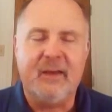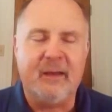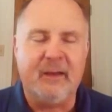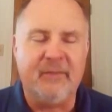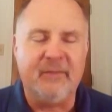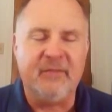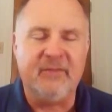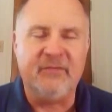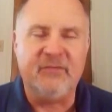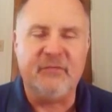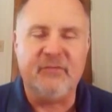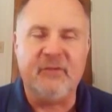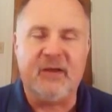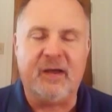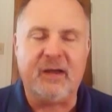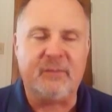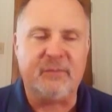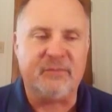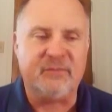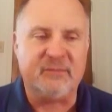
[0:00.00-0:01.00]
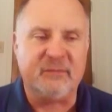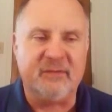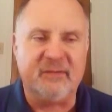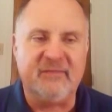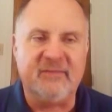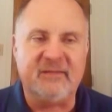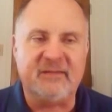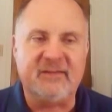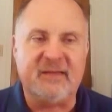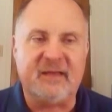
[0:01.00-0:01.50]
of these 2 documents.
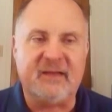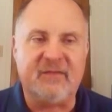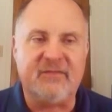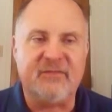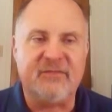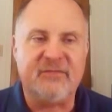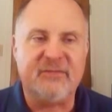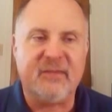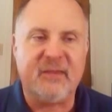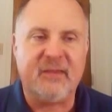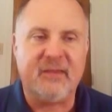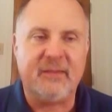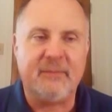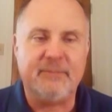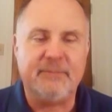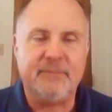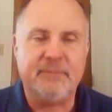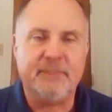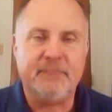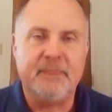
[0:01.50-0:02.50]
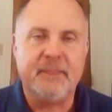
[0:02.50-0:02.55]
Leave that title the same.